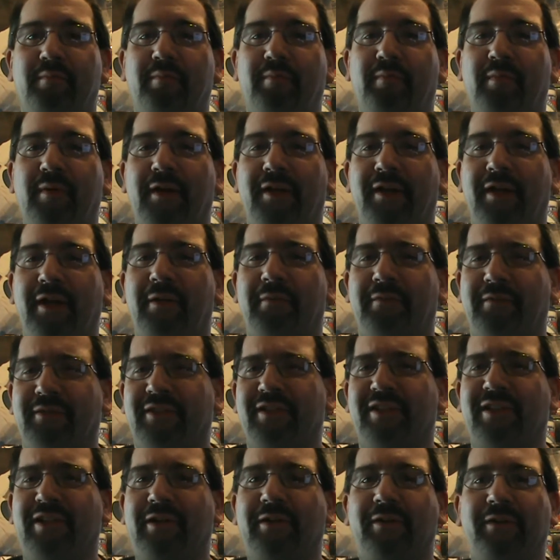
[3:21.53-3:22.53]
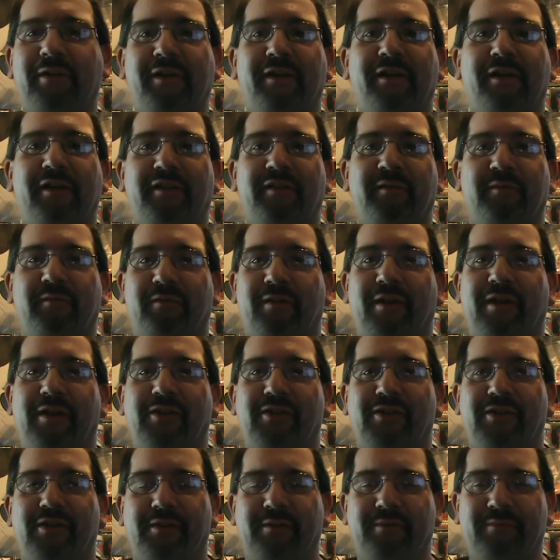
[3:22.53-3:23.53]
but it was clearly an
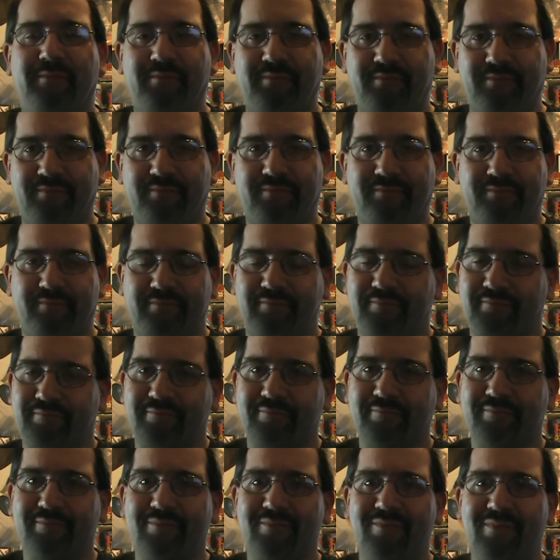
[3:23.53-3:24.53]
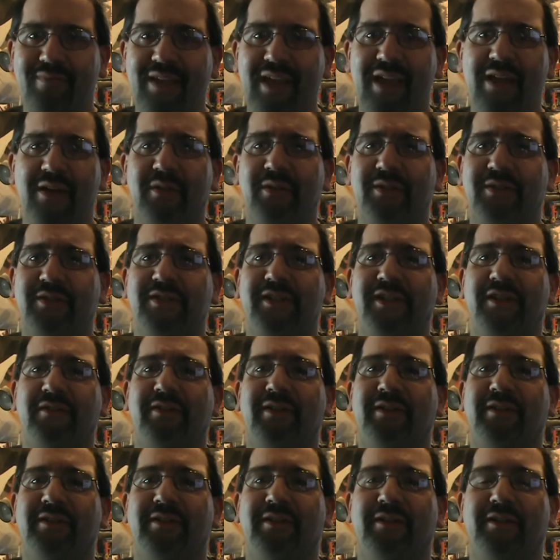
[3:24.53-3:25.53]
inspiration. Hell, there's
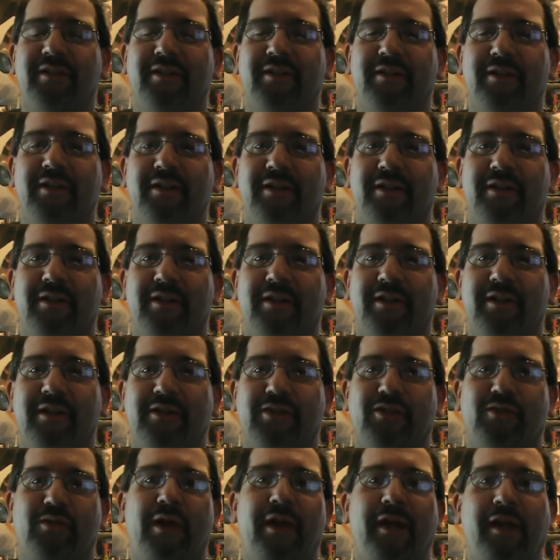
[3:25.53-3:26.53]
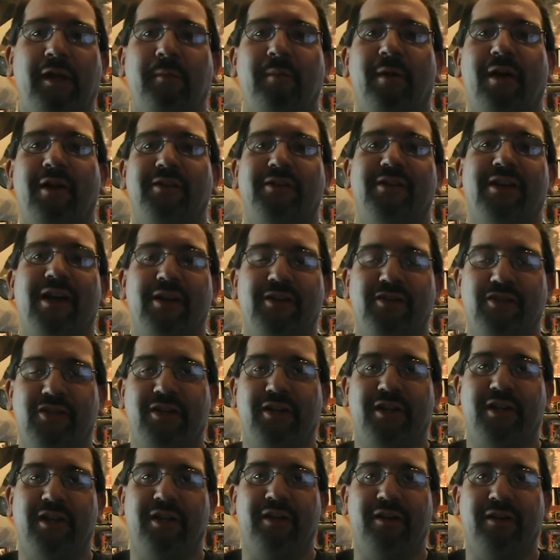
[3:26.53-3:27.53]
even a training montage in
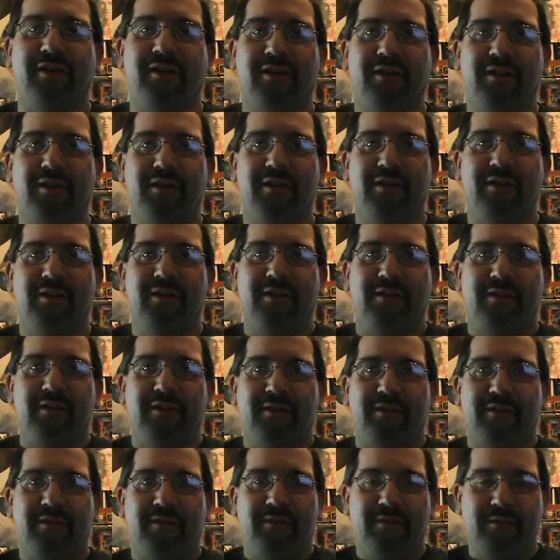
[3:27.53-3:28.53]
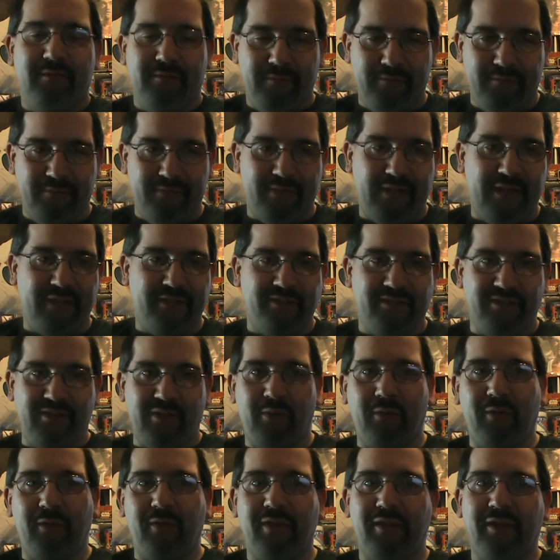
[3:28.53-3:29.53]
here. That's
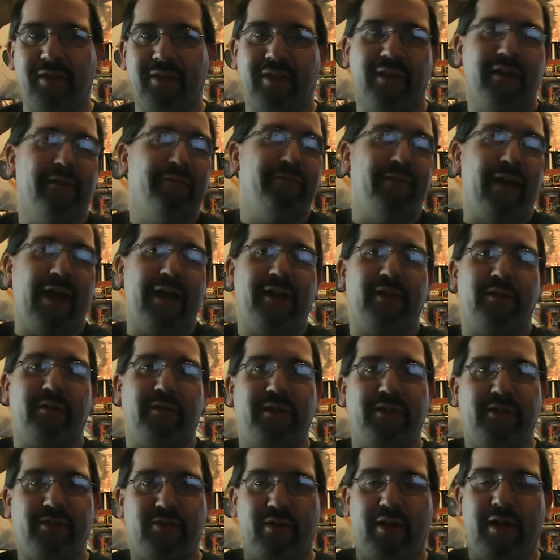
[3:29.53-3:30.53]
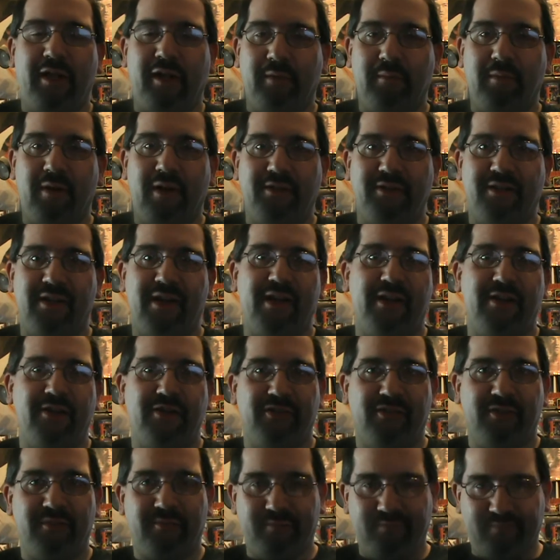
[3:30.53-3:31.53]
totally the factory training
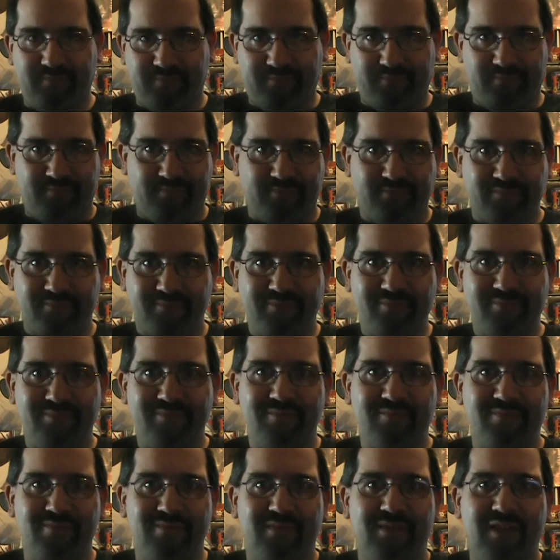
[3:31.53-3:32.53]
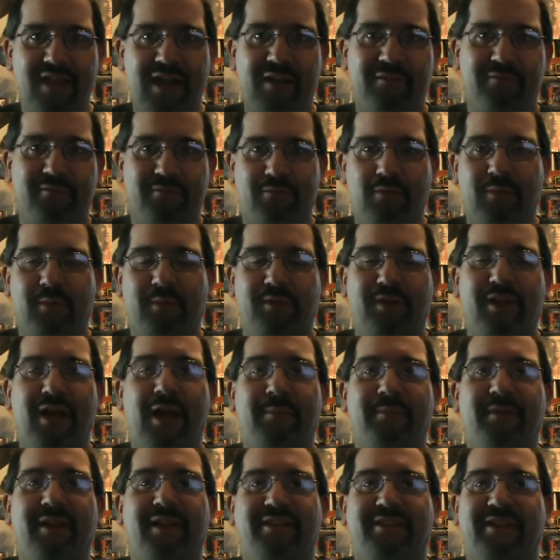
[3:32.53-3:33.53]
montage after
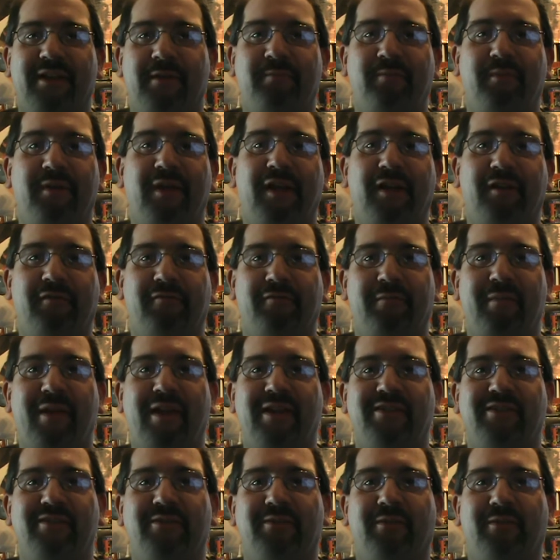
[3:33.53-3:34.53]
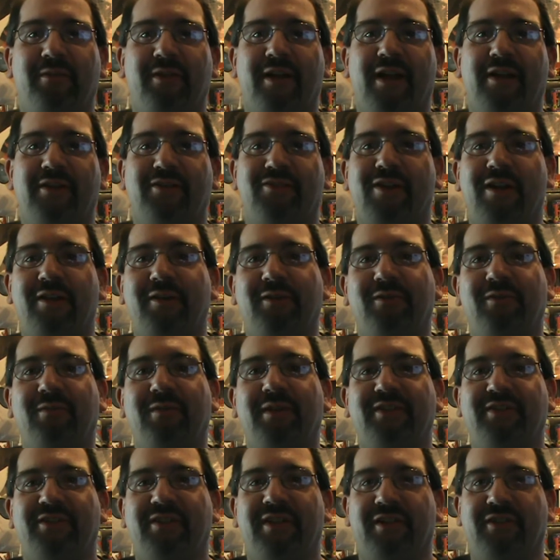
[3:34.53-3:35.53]
RoboCop takes that beating from Ed 209 trying to
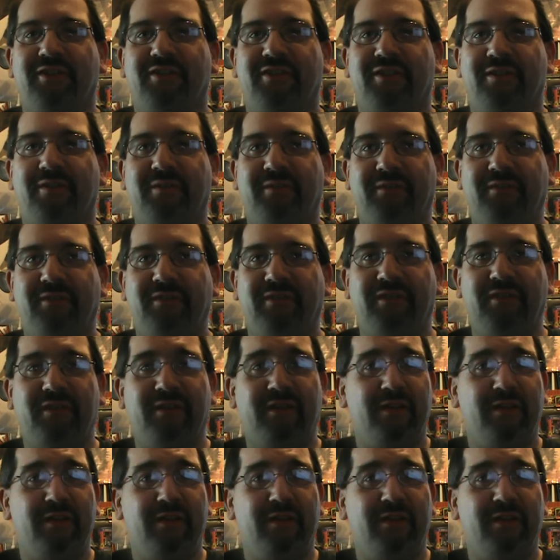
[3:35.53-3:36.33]
arrest Dick Jones.